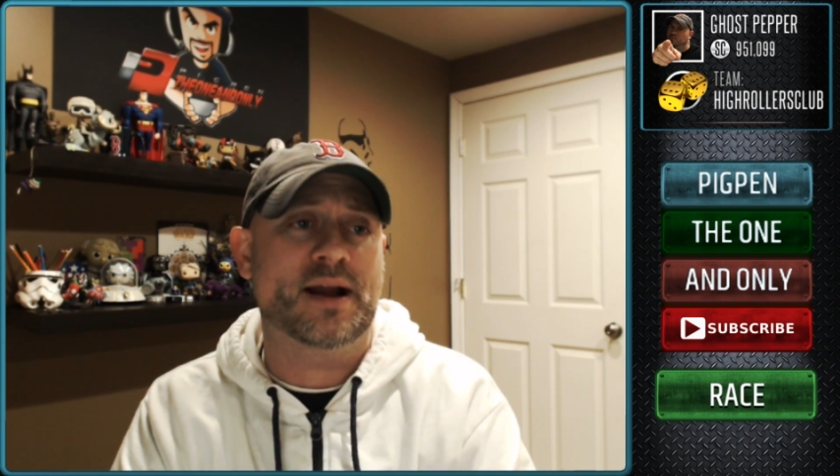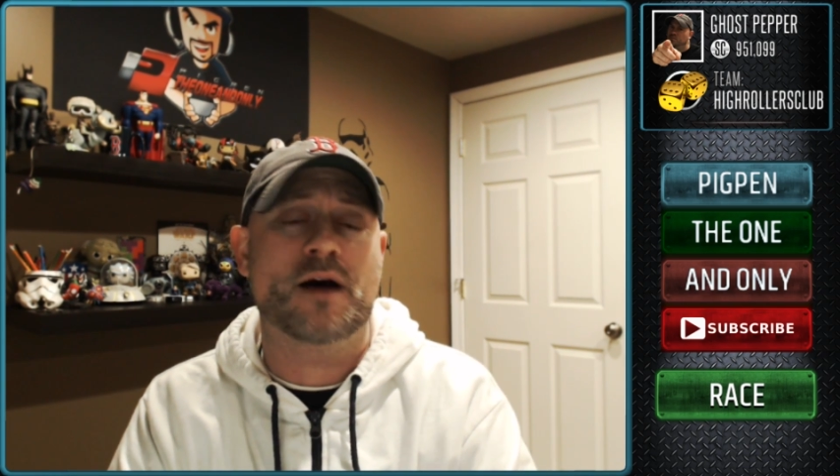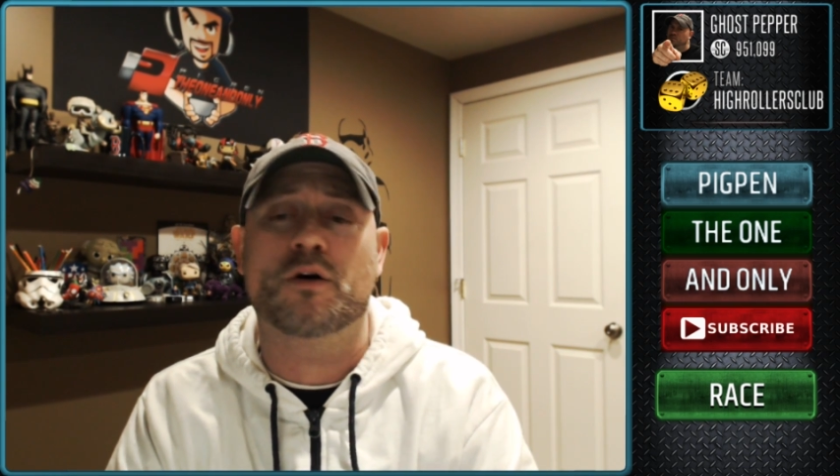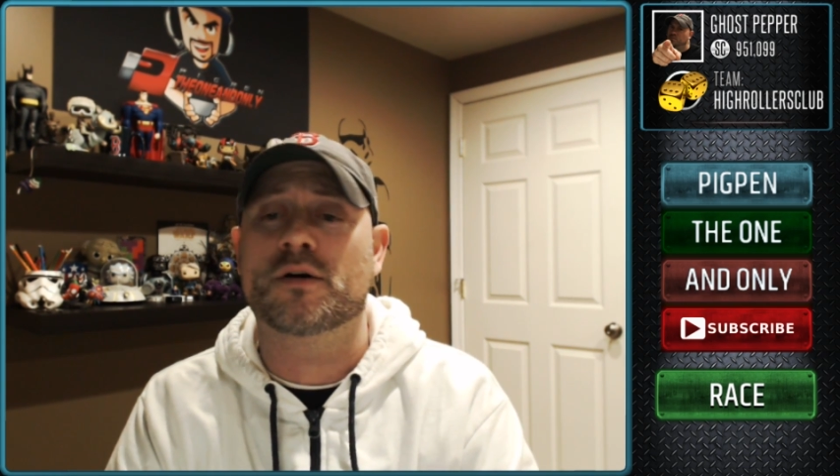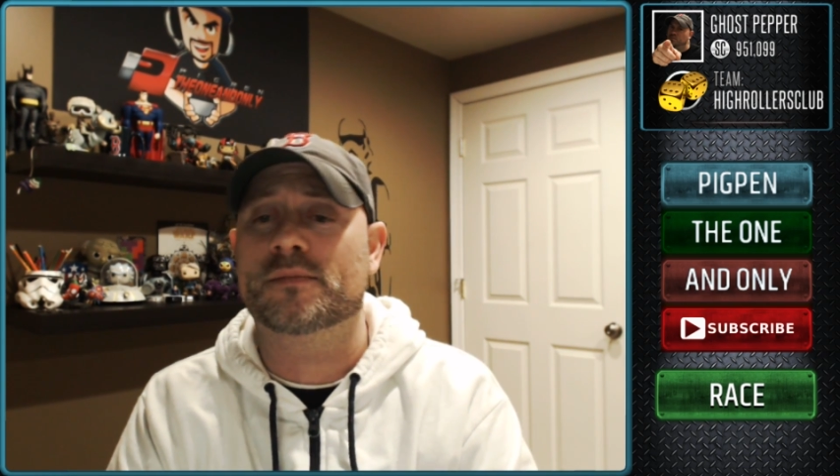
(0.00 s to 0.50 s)

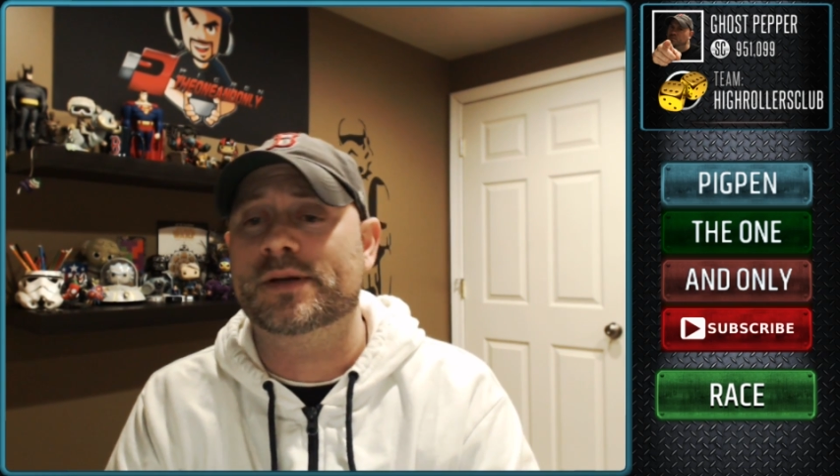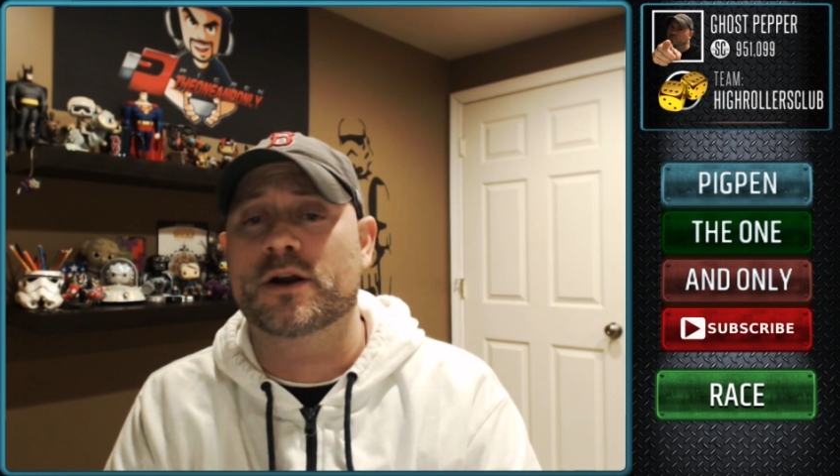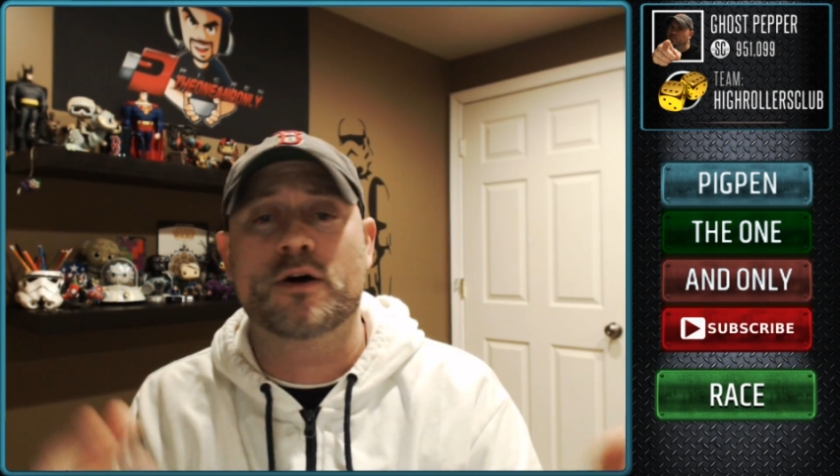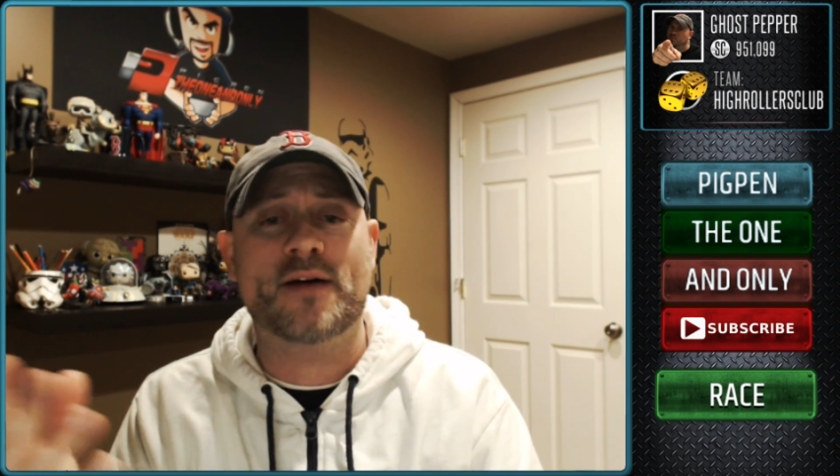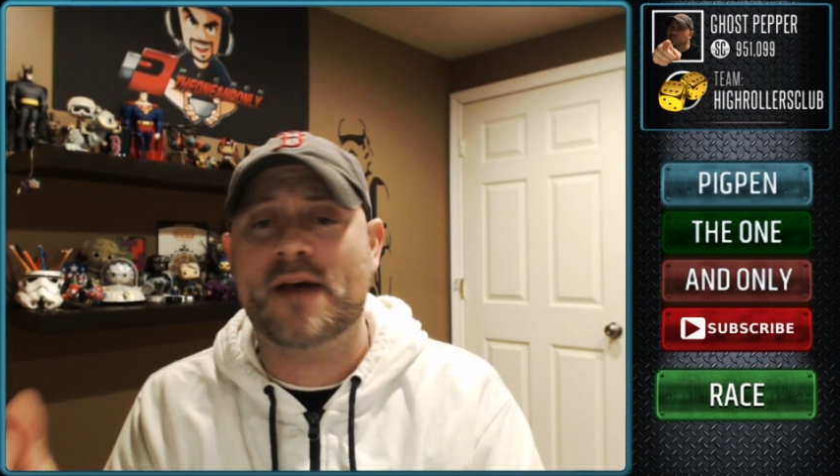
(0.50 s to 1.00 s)
Now,
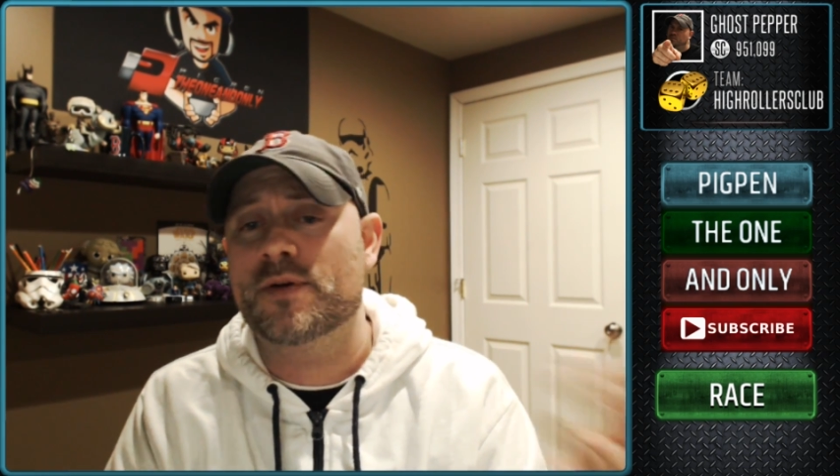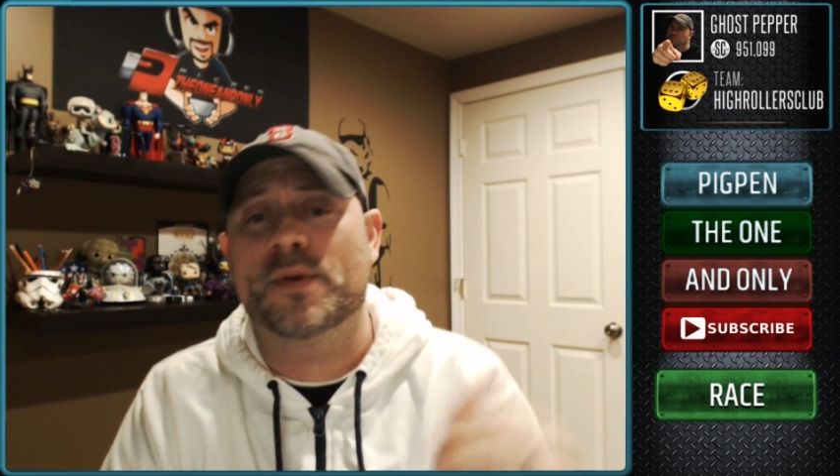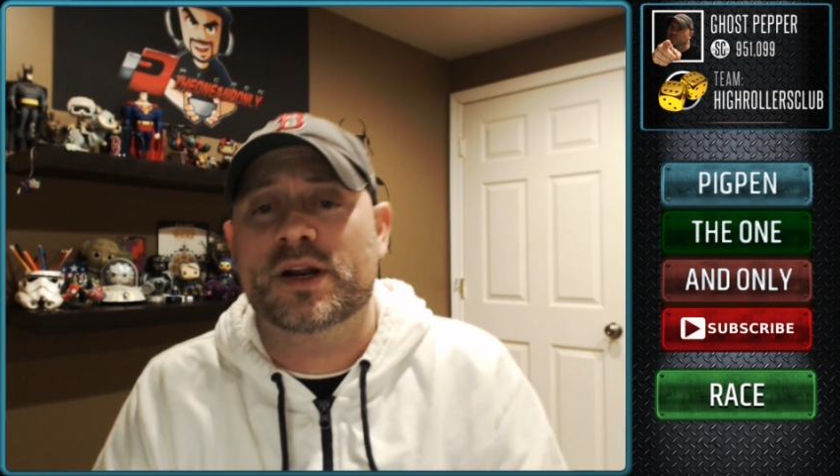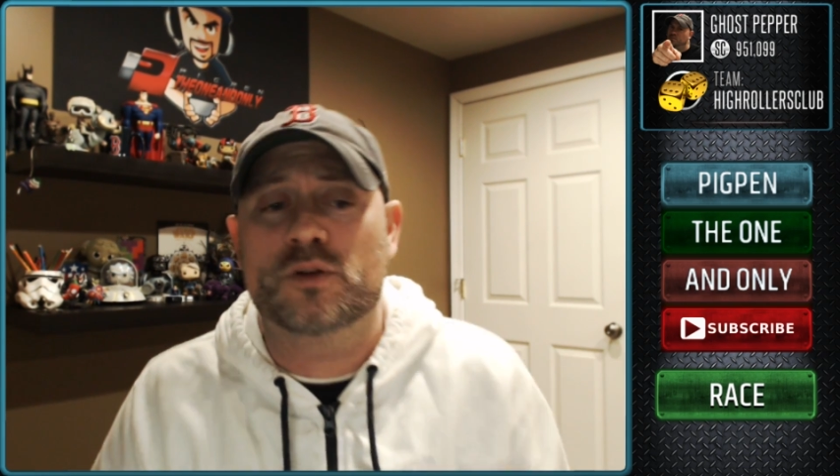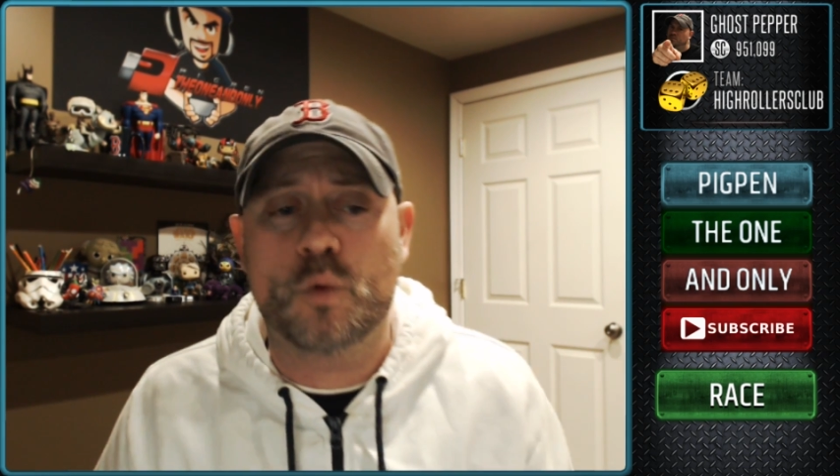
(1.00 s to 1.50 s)

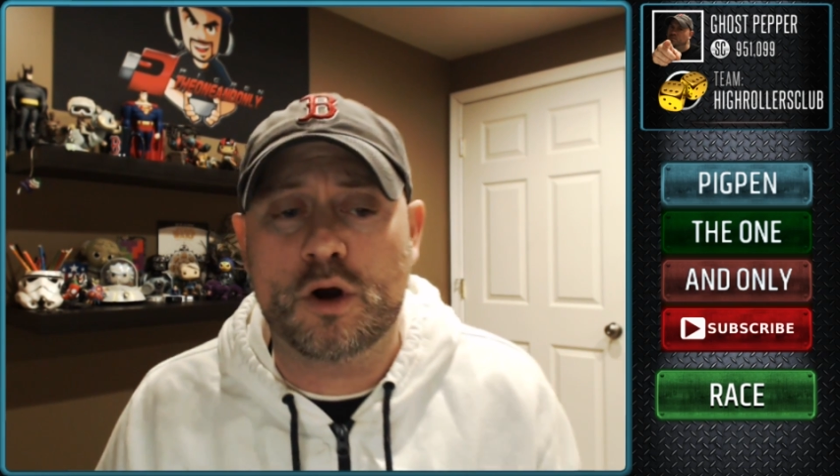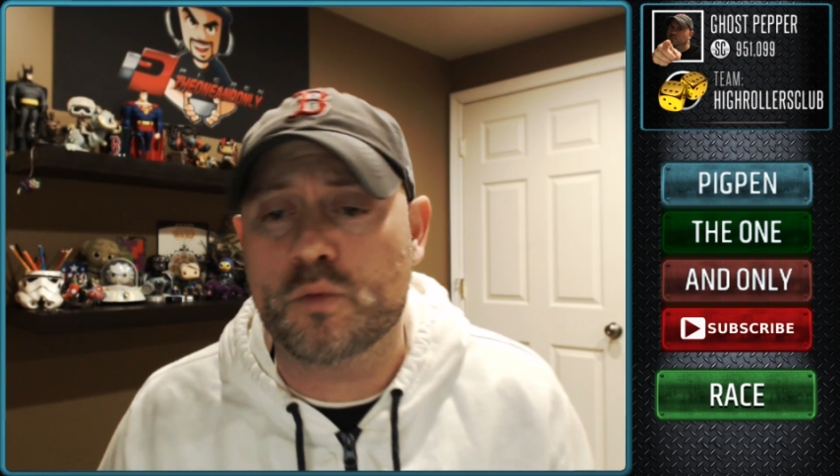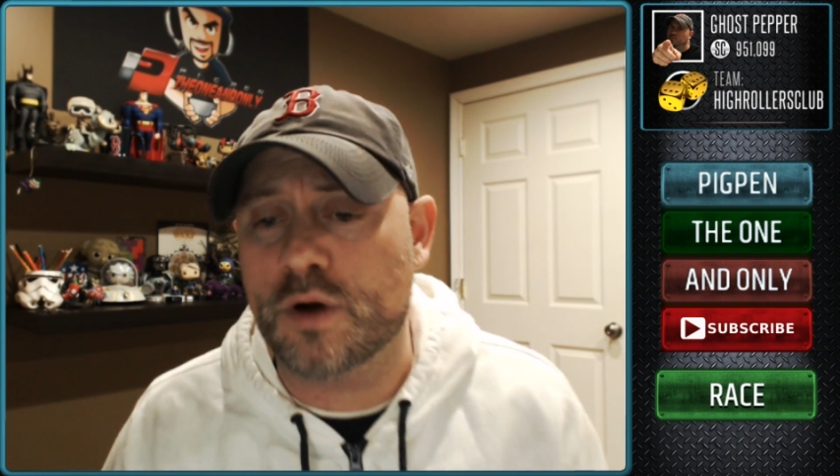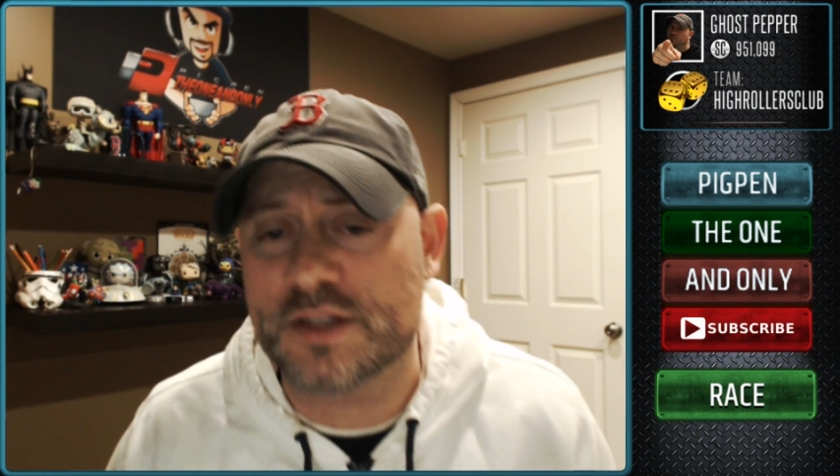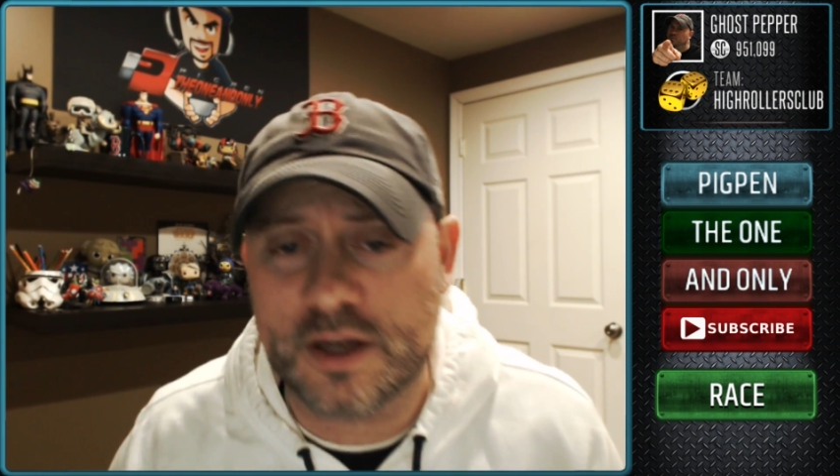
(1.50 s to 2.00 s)
everybody in the
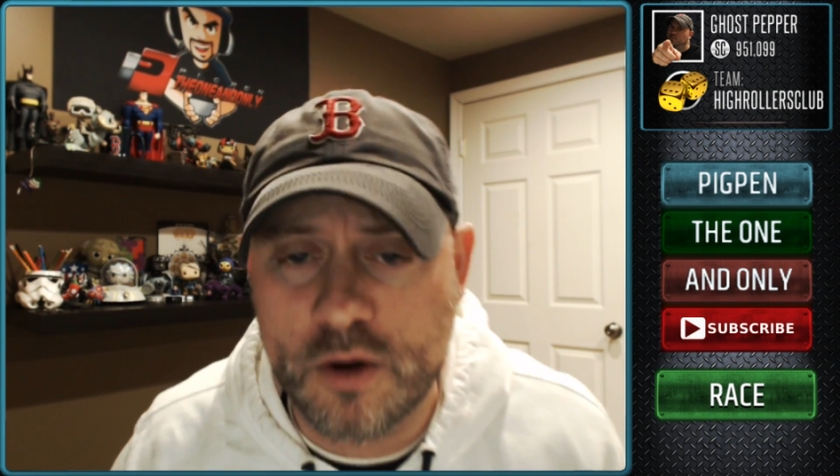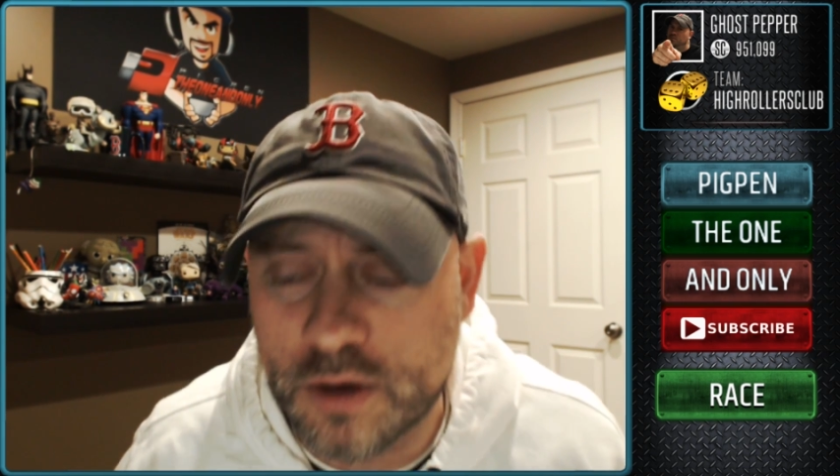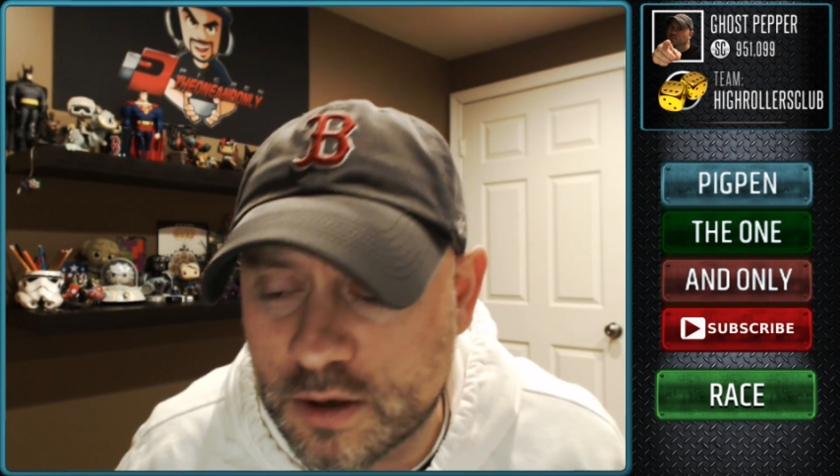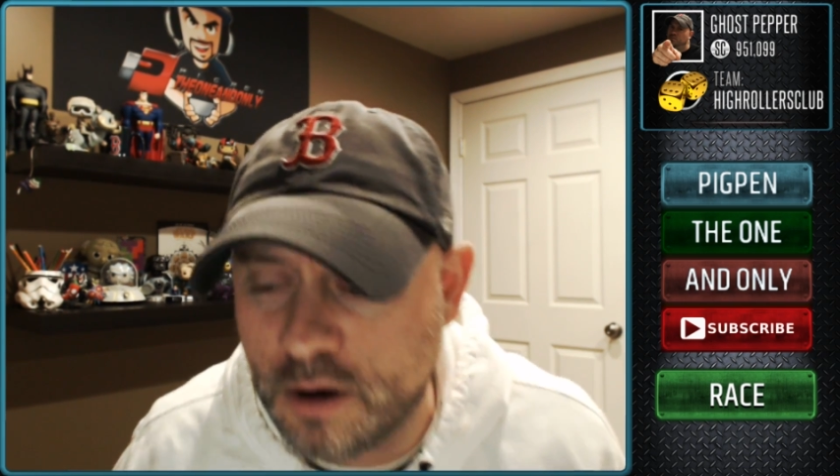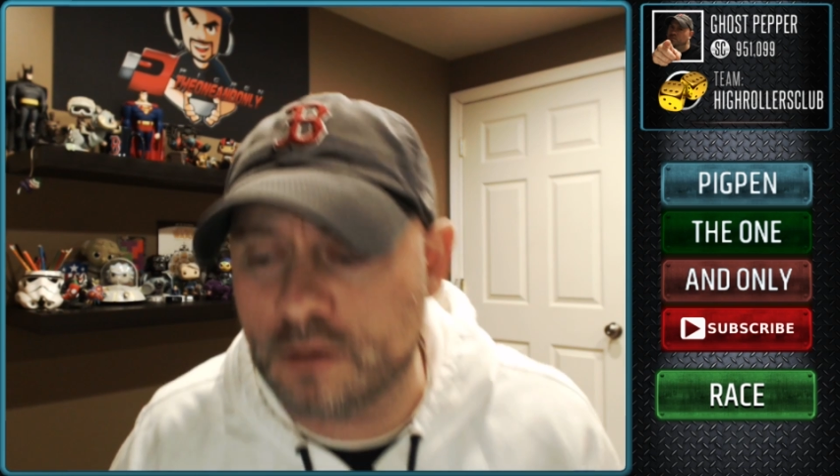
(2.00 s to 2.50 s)
world wants a
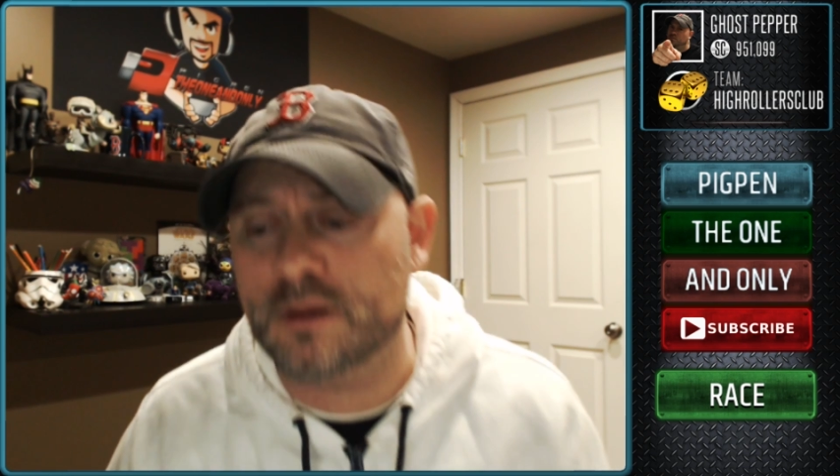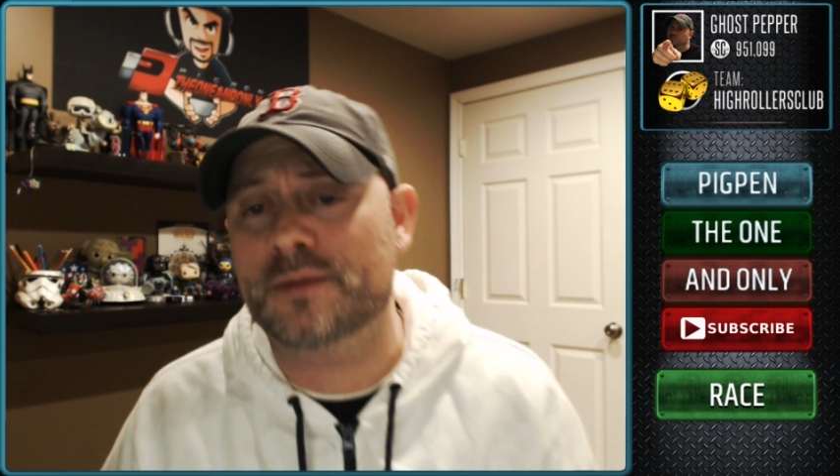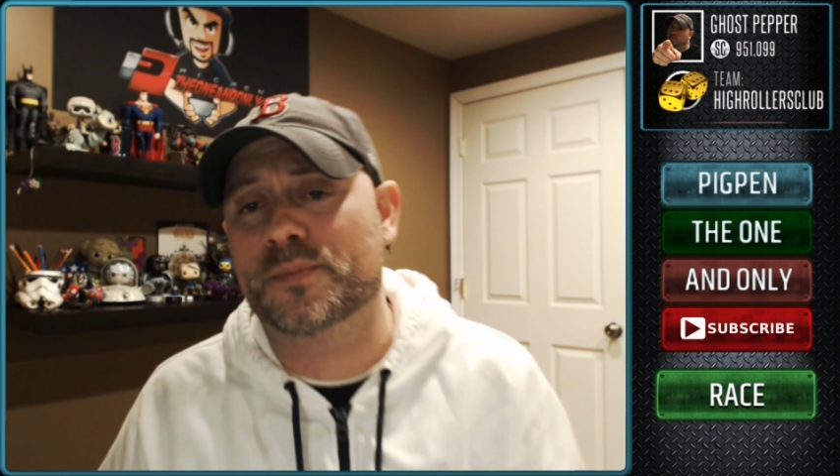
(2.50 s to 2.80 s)
Coca-Cola,